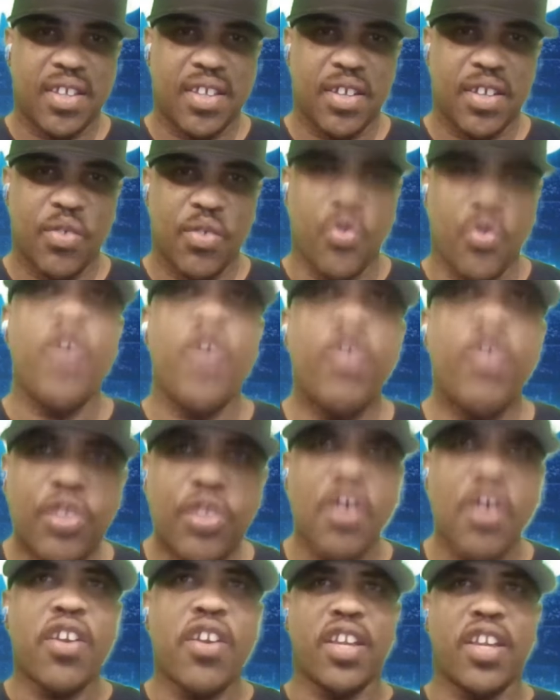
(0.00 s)
What are you
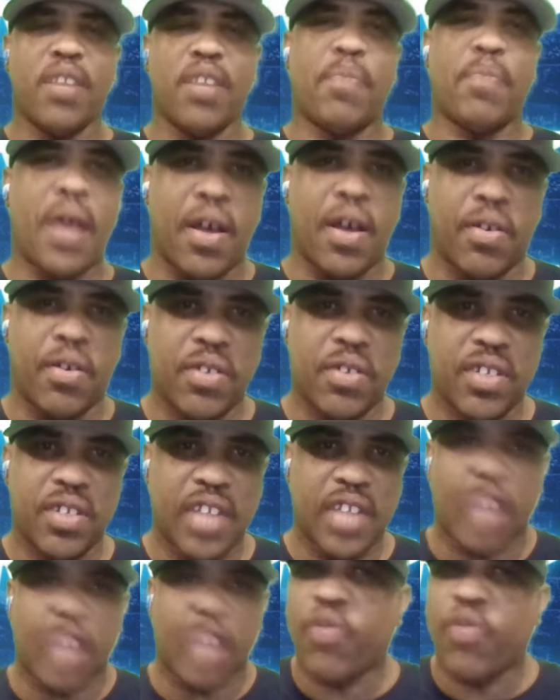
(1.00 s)
talking about?
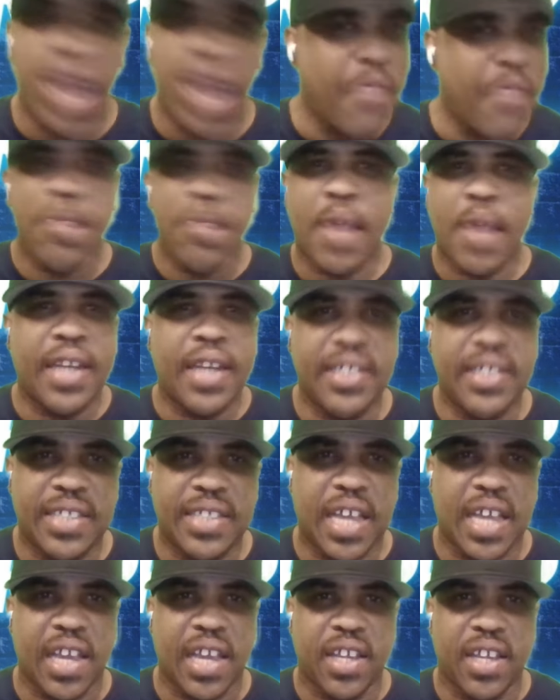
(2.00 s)
That's what everybody
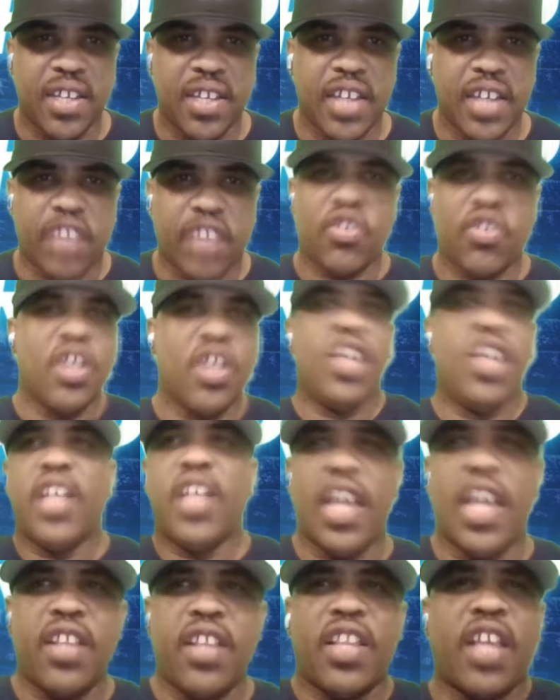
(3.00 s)
say. That's
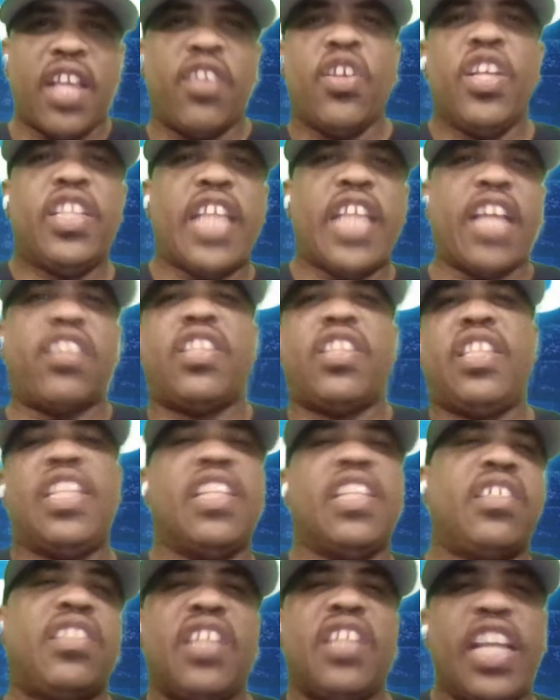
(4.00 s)
it, it, that's
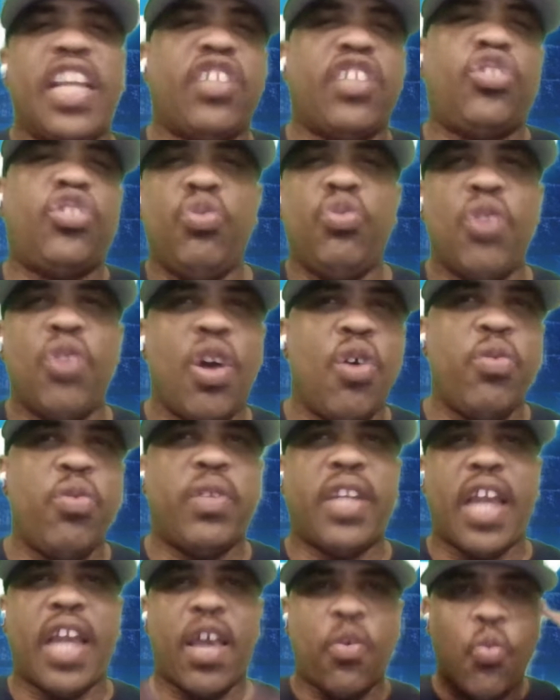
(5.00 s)
just to let you know
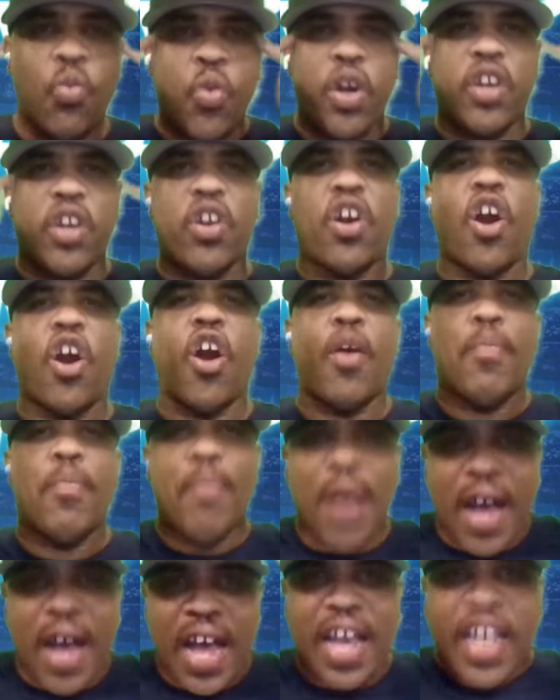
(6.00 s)
that where our
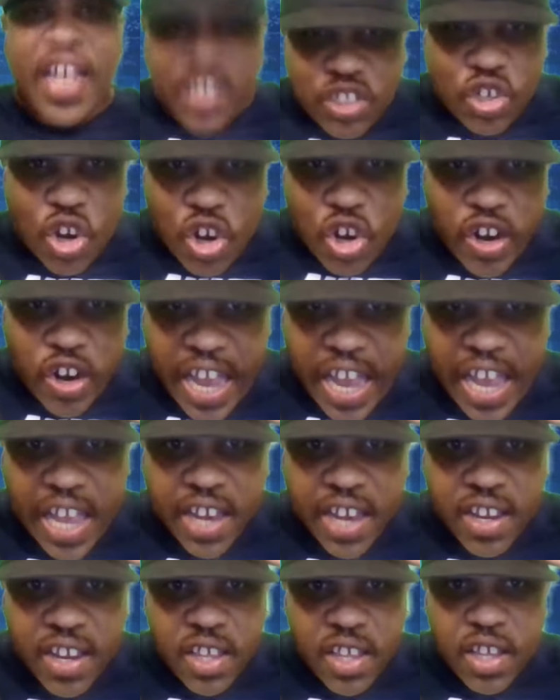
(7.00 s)
minds are
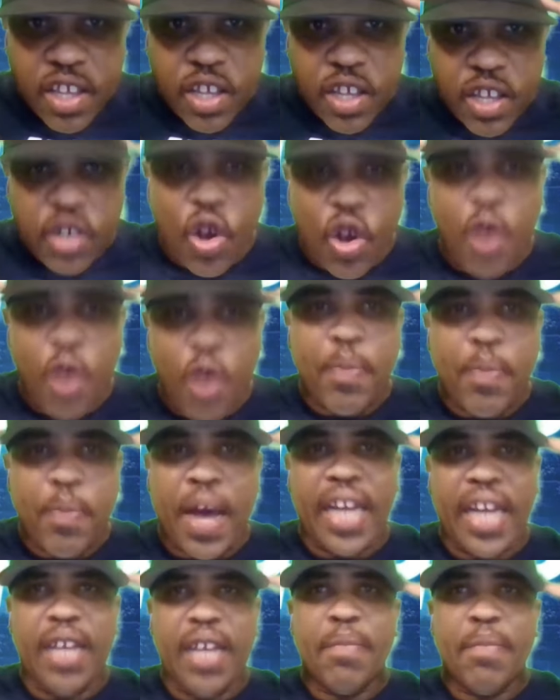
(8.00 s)
at.
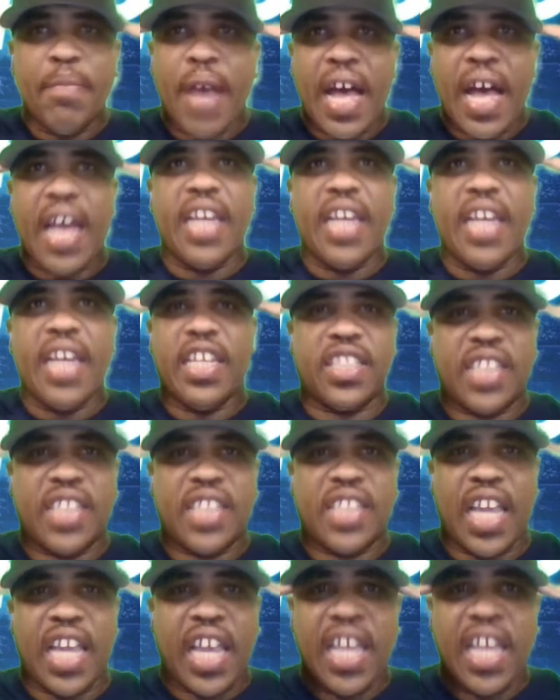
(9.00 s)
Nobody mind is
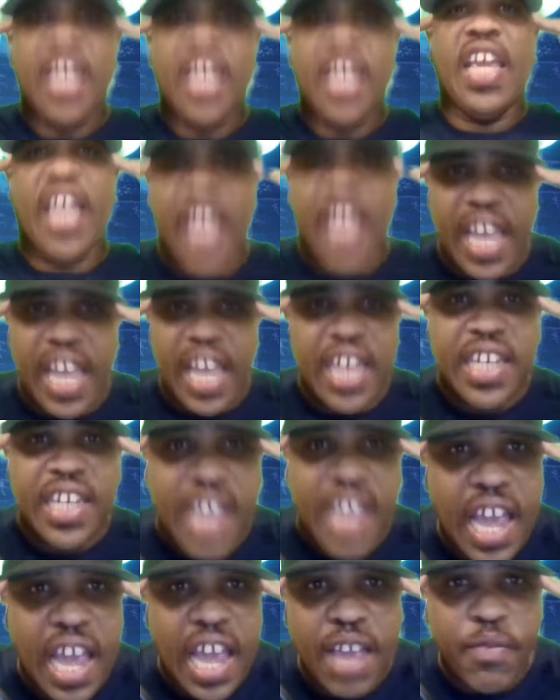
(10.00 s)
saying end
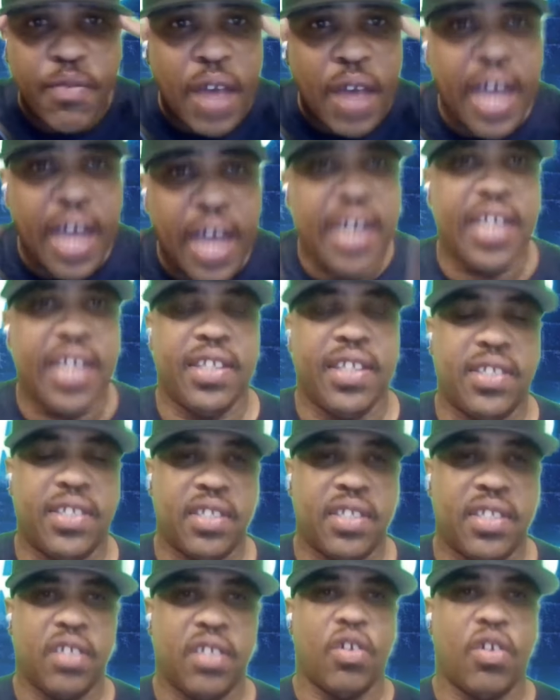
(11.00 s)
gang
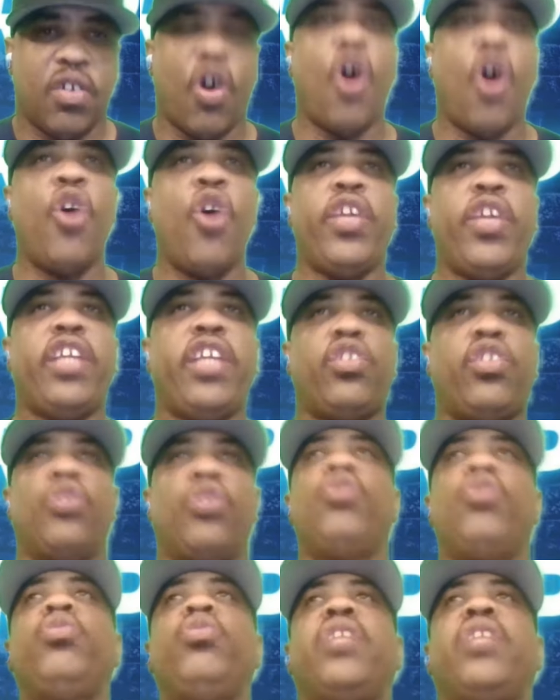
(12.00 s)
violence. All these
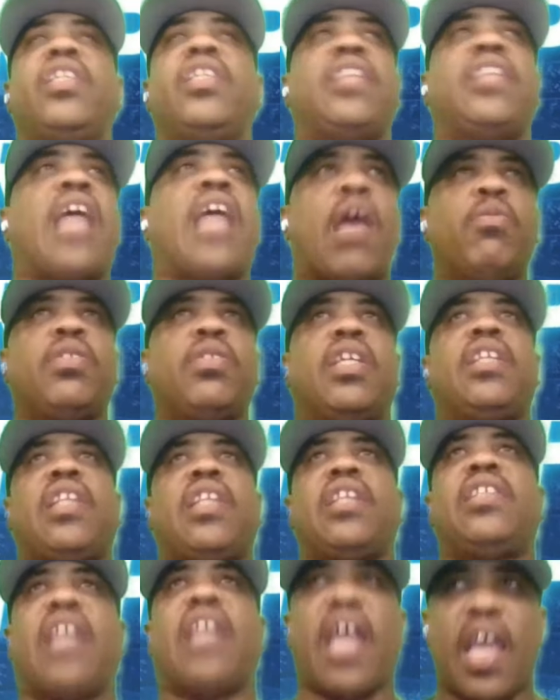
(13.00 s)
dudes that said I was at
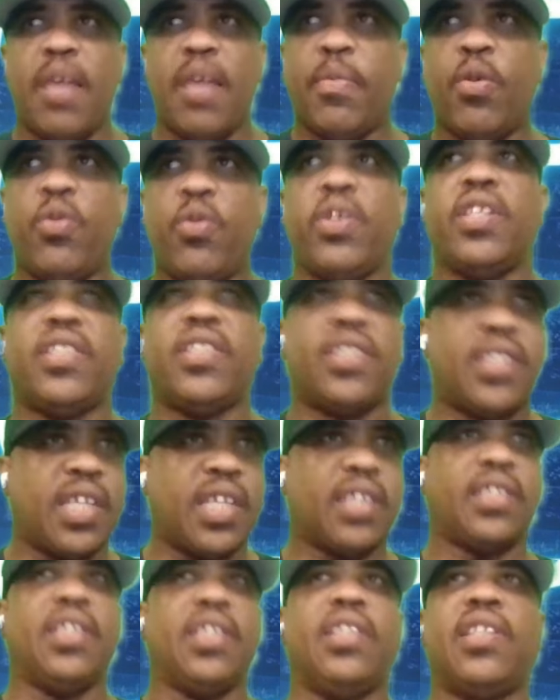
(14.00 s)
the table in the
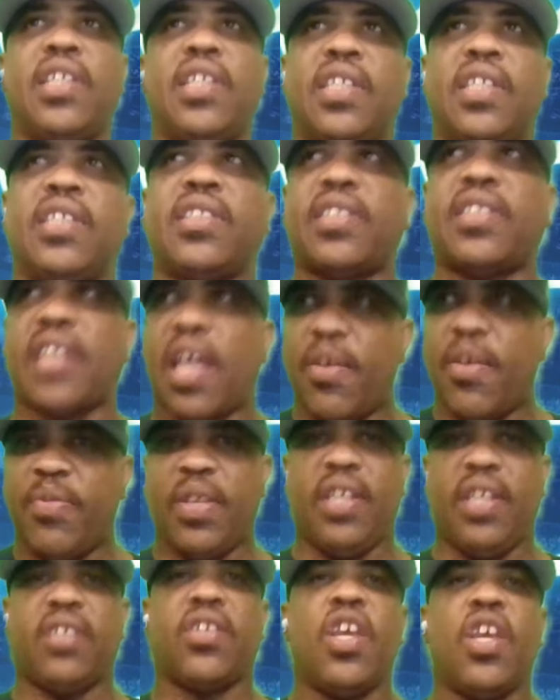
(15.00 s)
60s and the
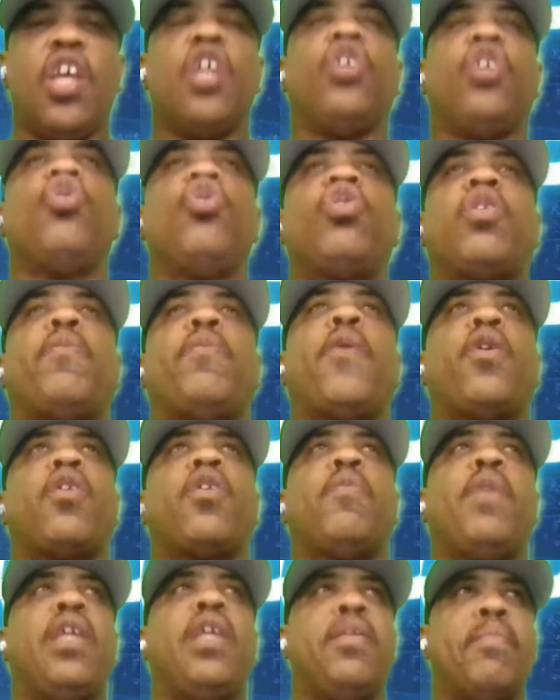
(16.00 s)
70s, you were supposed
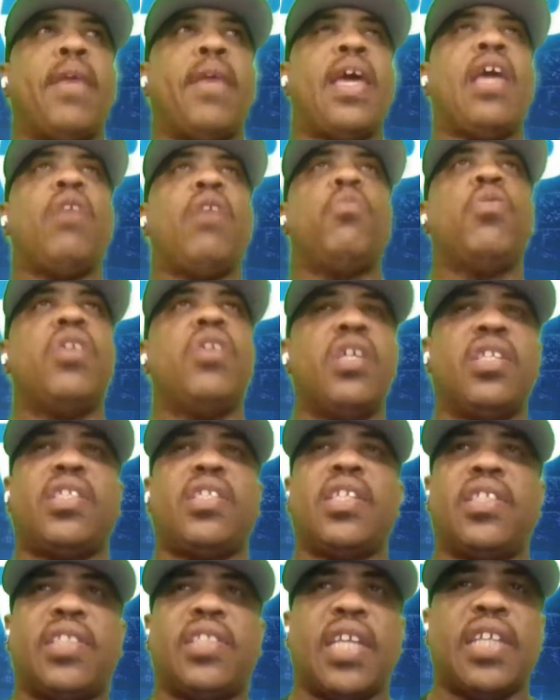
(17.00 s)
to be the main ones
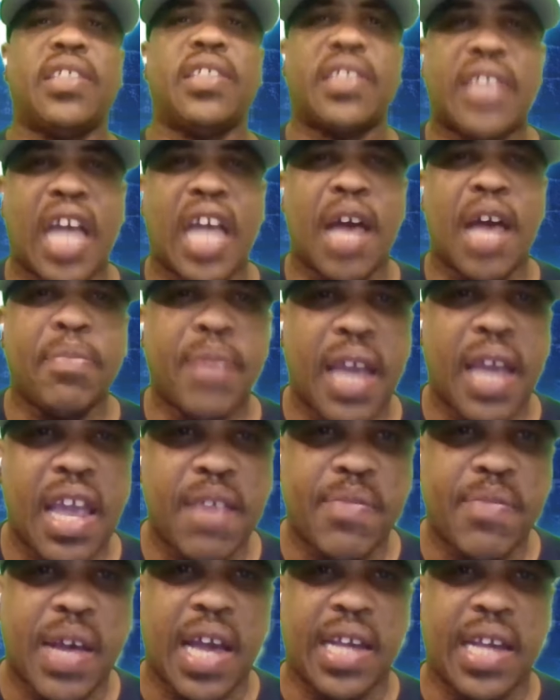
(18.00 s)
to say stop
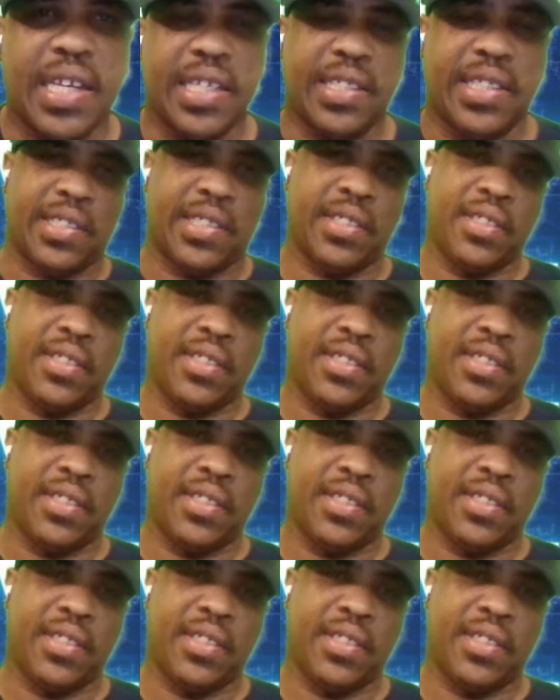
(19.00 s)
gang violence.